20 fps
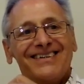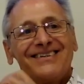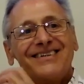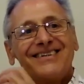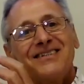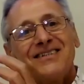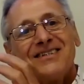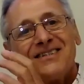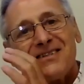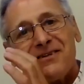
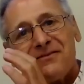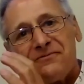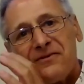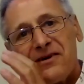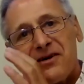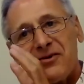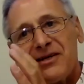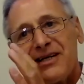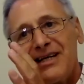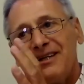this is a
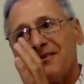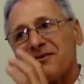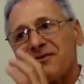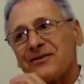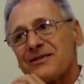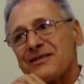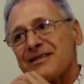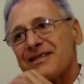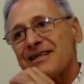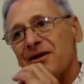very
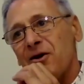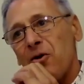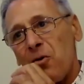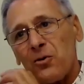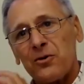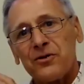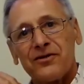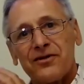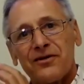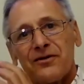interesting
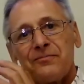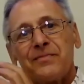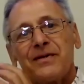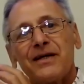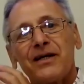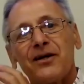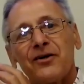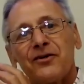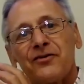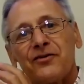altar
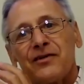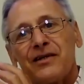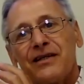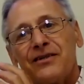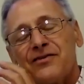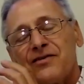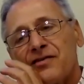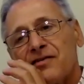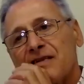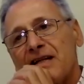because
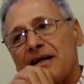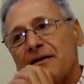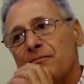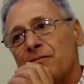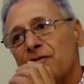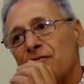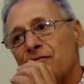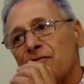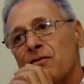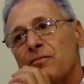it
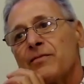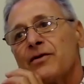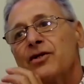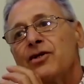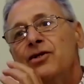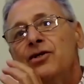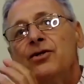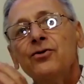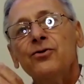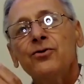stems from a
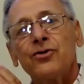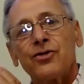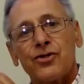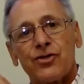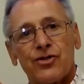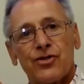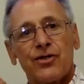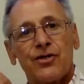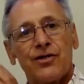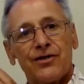
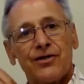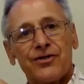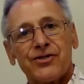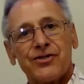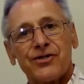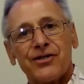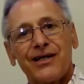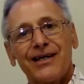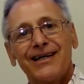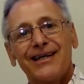huge
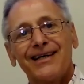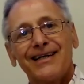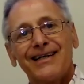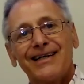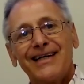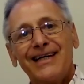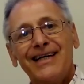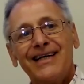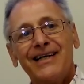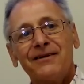church
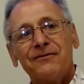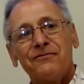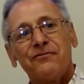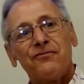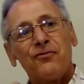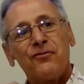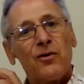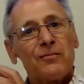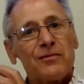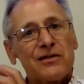in
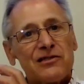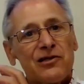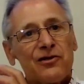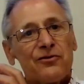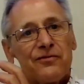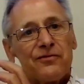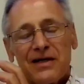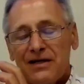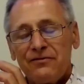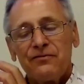former,
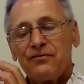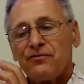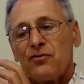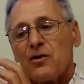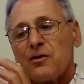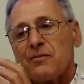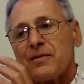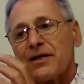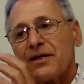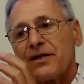in
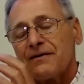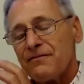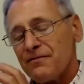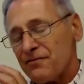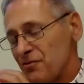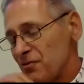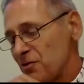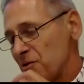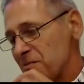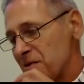former,
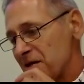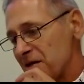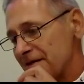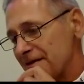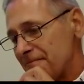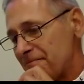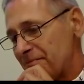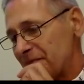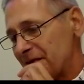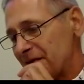
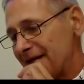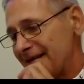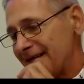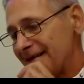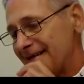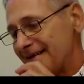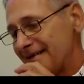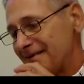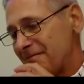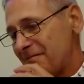former
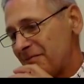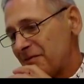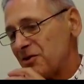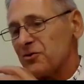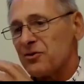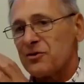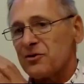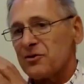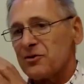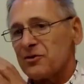uh,
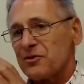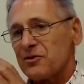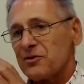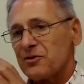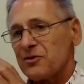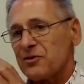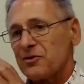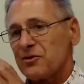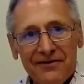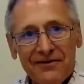
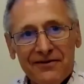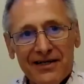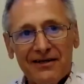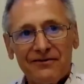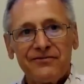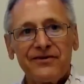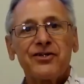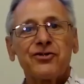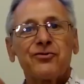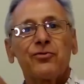Yugoslavia,
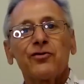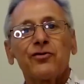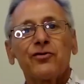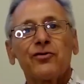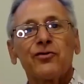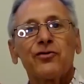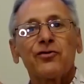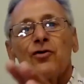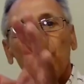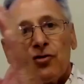which was
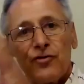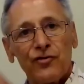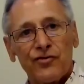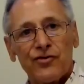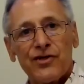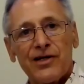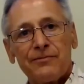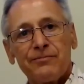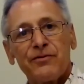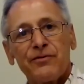Austria
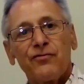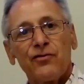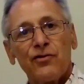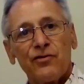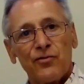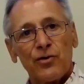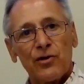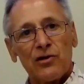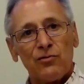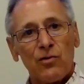before
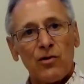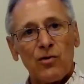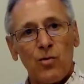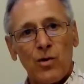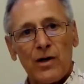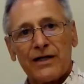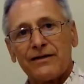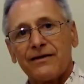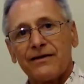World War One.